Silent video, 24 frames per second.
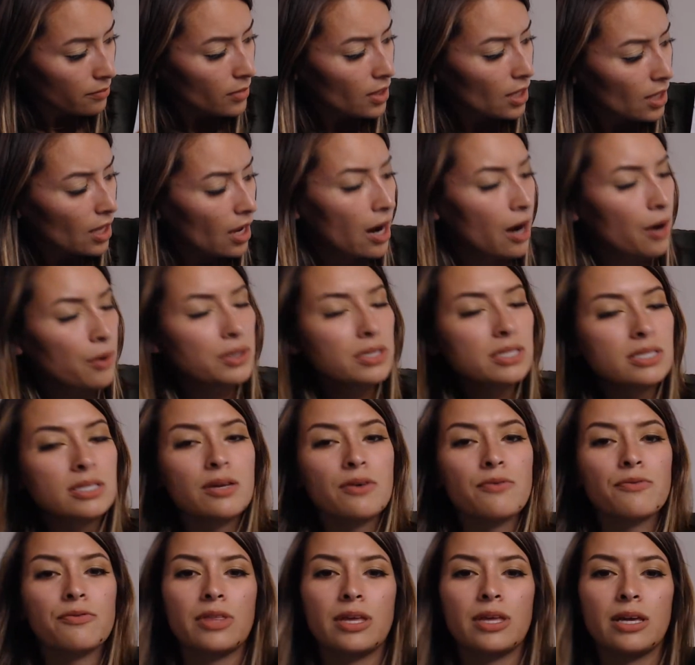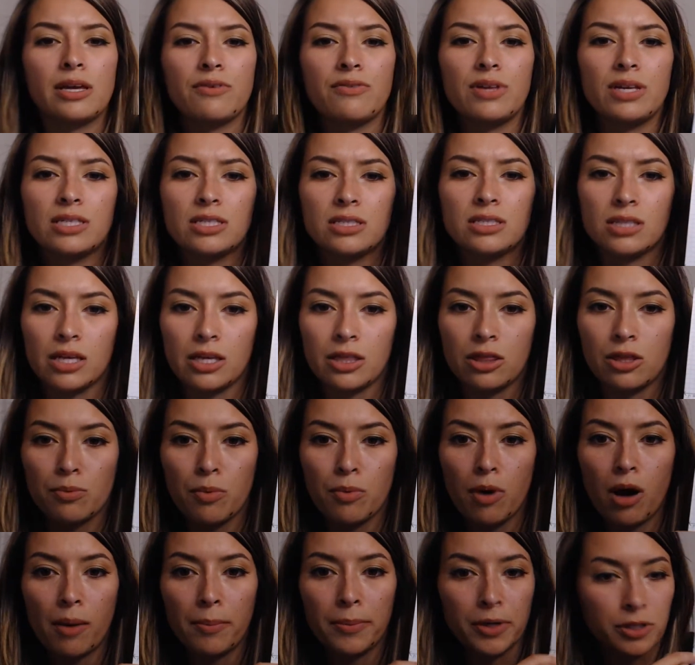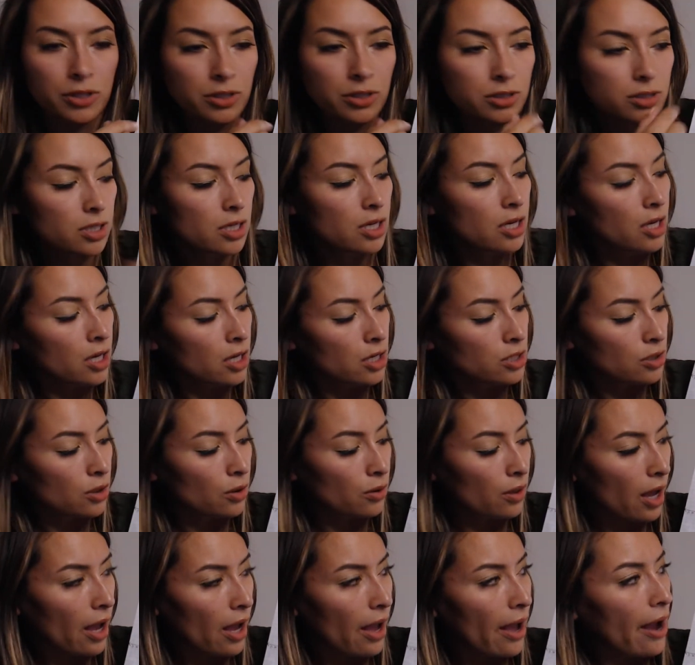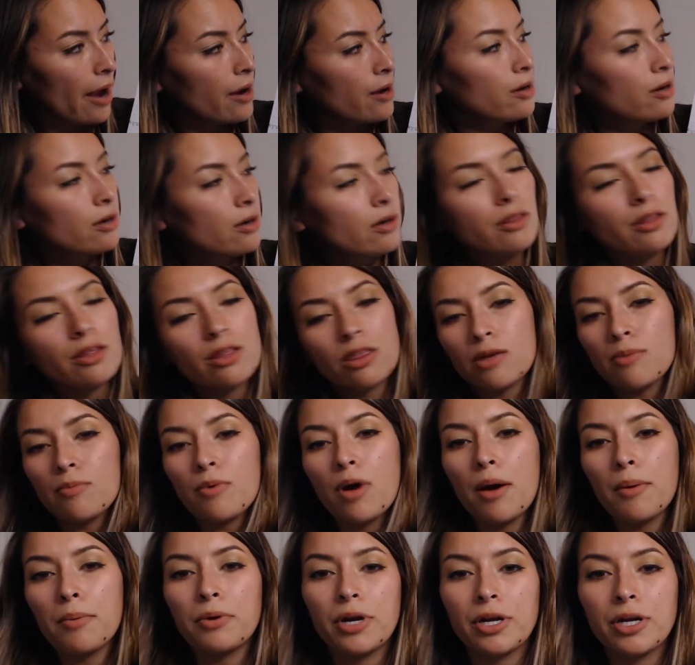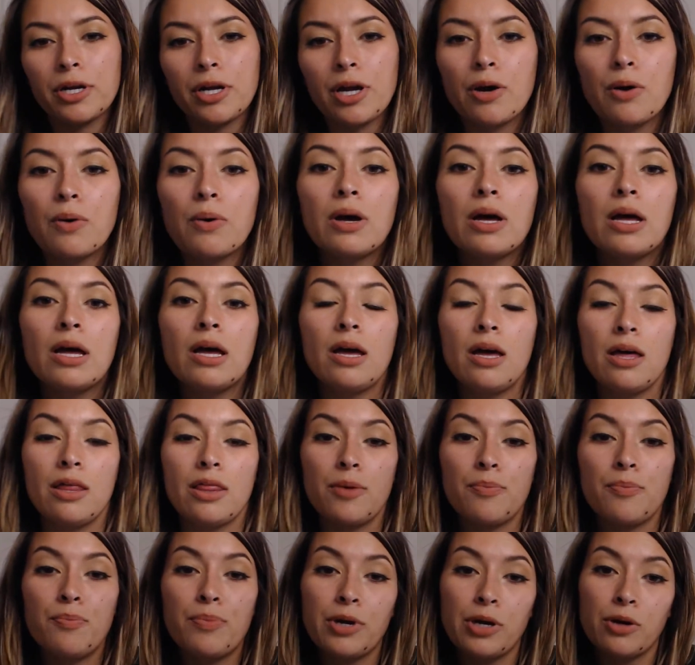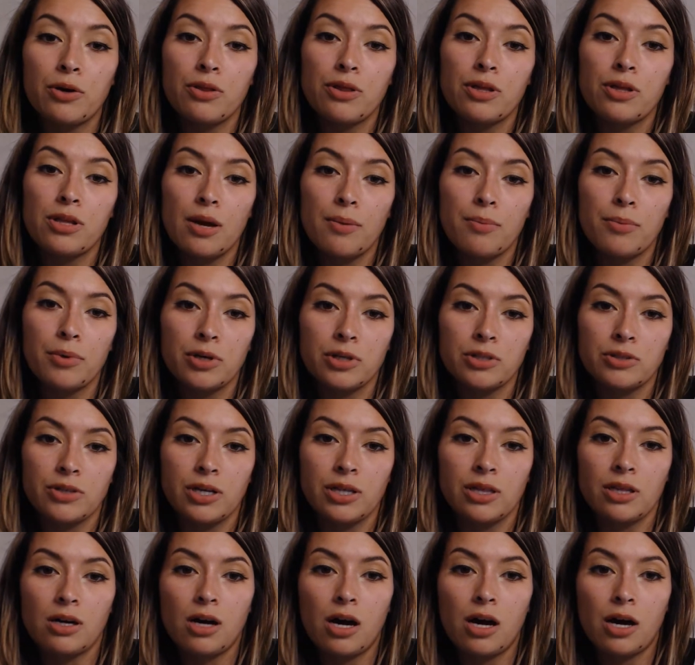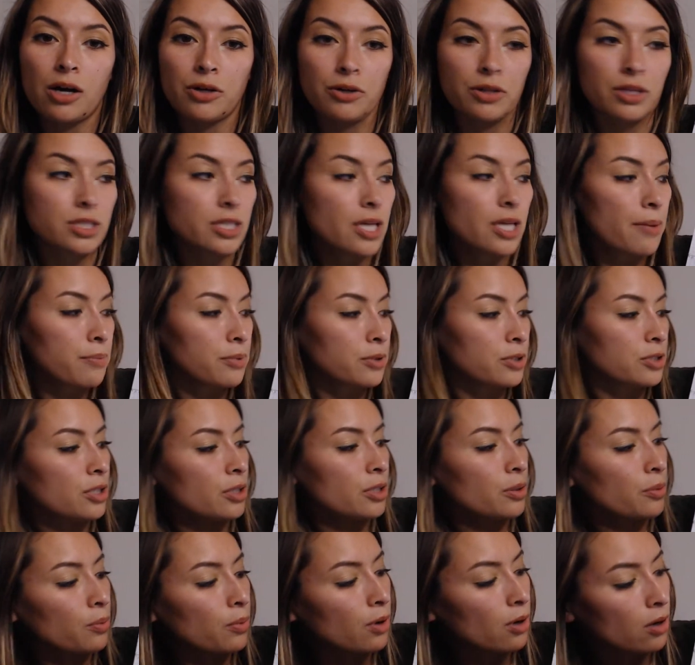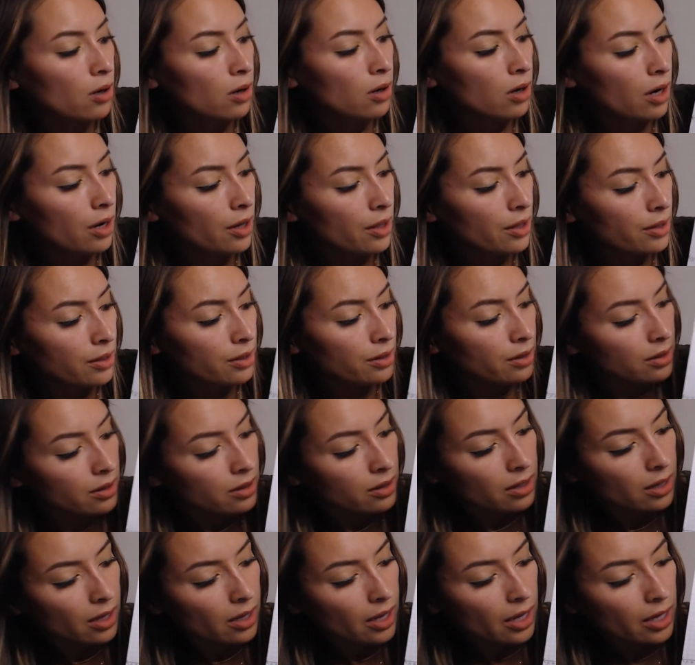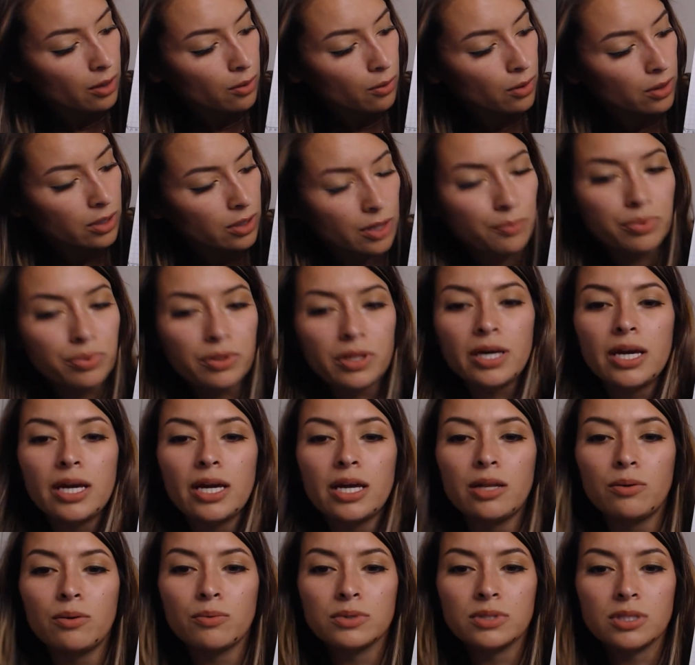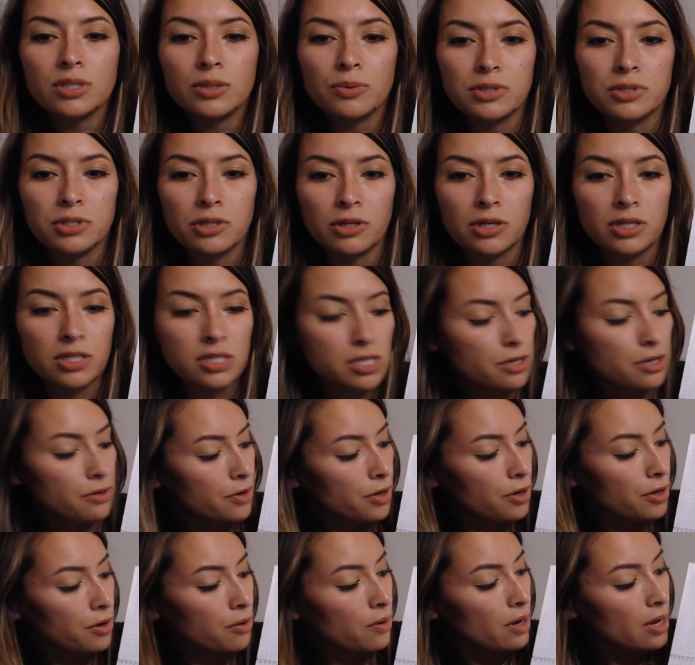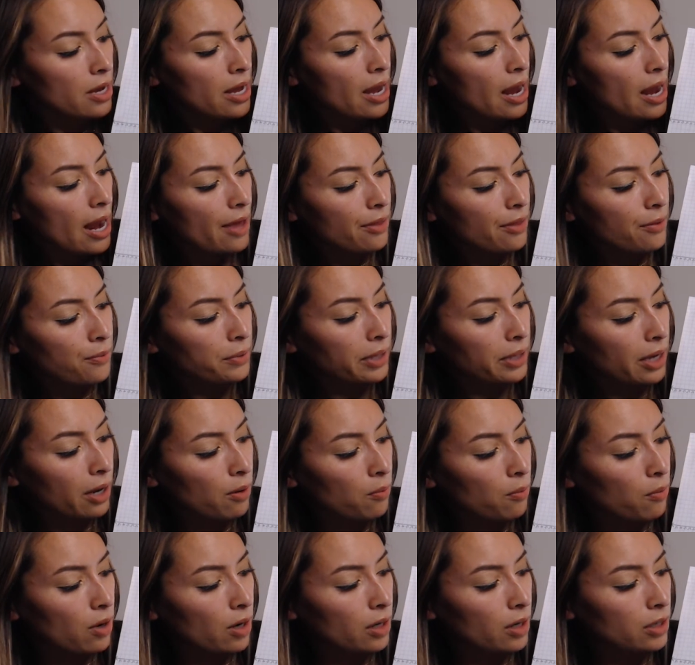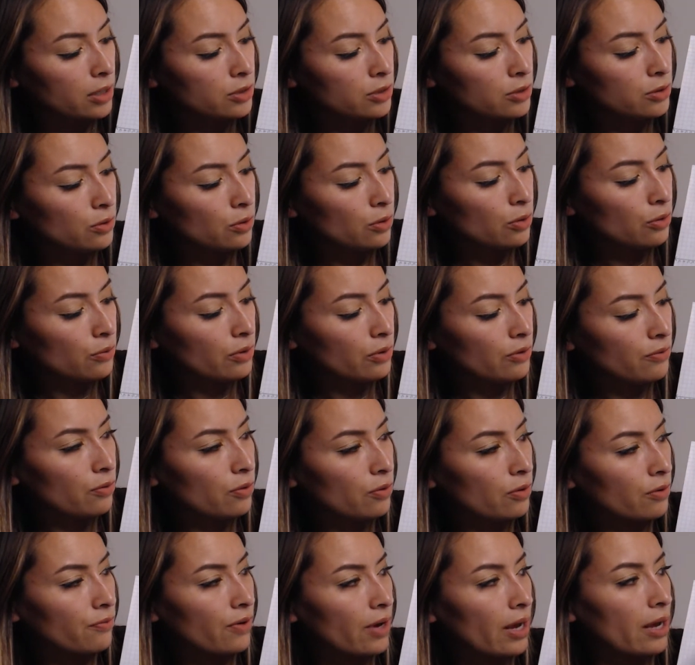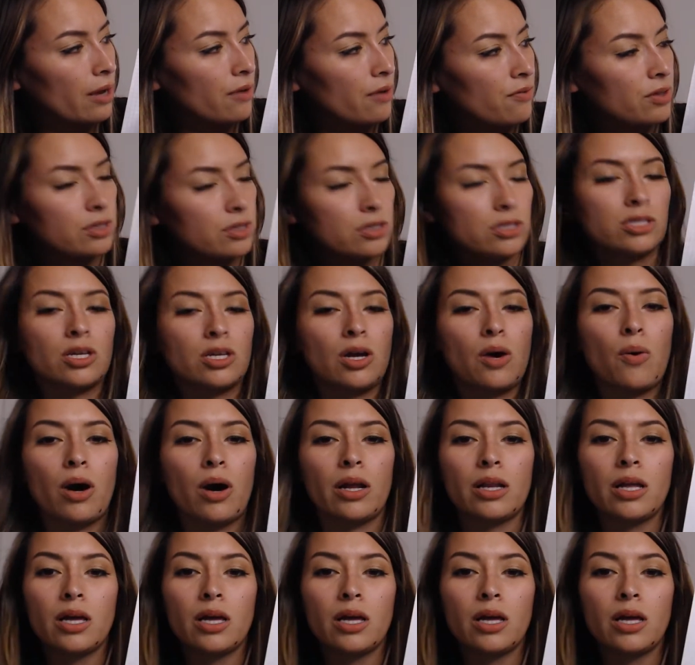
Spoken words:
I always think of these as like thermometers. So the higher on the thermometer I go, the bigger the numbers, right, the hotter the temperature. Well, on a coordinate plane, we said we start at 0, and then we count 1, 2, 3, 4, 5, and so on.